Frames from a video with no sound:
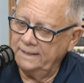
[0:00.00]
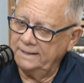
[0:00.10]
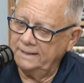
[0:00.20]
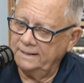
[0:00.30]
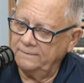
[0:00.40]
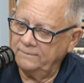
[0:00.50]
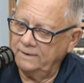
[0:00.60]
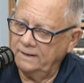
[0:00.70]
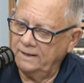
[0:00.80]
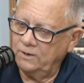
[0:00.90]

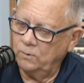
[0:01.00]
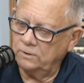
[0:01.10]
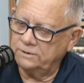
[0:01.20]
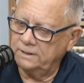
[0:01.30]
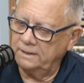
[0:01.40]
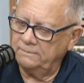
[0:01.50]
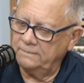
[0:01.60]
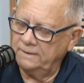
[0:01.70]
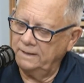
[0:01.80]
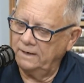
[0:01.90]
of course,
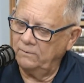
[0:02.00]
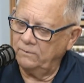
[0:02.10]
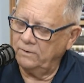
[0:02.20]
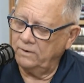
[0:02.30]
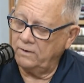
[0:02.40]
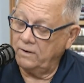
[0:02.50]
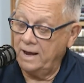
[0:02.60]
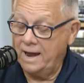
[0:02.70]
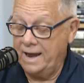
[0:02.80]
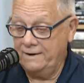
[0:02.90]
you know,
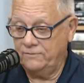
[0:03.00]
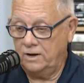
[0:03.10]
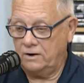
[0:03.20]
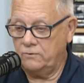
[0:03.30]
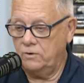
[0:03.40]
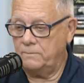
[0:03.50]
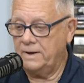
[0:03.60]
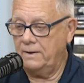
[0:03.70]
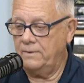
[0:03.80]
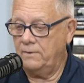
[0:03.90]
even though I grew up,
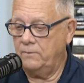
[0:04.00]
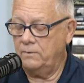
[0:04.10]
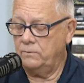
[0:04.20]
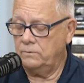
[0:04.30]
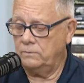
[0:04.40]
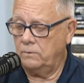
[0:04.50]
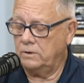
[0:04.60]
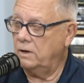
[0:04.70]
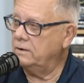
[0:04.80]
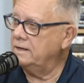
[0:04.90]
I wanted to
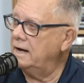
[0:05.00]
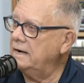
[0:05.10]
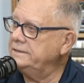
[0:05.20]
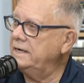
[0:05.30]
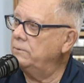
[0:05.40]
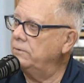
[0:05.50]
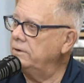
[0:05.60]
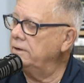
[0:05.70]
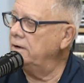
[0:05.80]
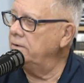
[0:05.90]
go to college. I wanted
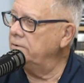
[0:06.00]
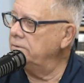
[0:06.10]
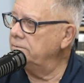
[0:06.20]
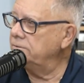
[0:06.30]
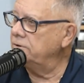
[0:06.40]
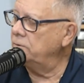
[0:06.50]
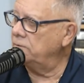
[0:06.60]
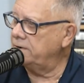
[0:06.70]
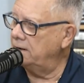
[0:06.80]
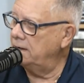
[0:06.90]
to go to
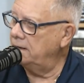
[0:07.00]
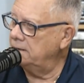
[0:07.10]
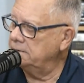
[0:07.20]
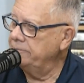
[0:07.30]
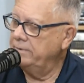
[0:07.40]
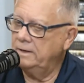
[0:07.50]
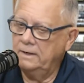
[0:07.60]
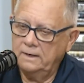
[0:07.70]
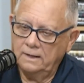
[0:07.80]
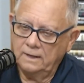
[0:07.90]
North Carolina.
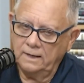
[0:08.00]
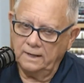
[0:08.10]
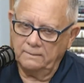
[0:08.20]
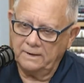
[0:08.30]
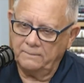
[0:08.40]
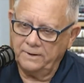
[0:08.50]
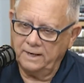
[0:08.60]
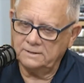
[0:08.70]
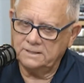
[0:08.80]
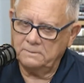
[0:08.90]
And my
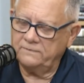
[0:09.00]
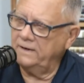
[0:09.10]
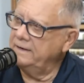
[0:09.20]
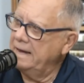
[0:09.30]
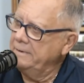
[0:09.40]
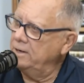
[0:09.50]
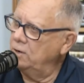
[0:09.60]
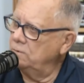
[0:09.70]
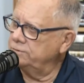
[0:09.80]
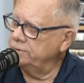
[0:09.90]
parents told me if they gave me the
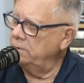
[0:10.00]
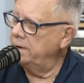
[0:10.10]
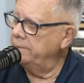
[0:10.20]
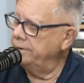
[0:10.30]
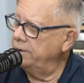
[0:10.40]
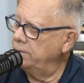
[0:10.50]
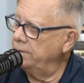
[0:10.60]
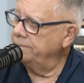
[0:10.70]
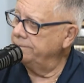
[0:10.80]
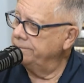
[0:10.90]
whole school, I wasn't
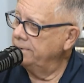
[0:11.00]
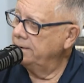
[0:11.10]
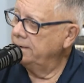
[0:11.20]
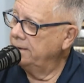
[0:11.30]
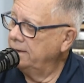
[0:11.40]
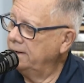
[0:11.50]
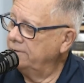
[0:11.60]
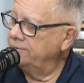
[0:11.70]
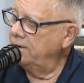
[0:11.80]
going. So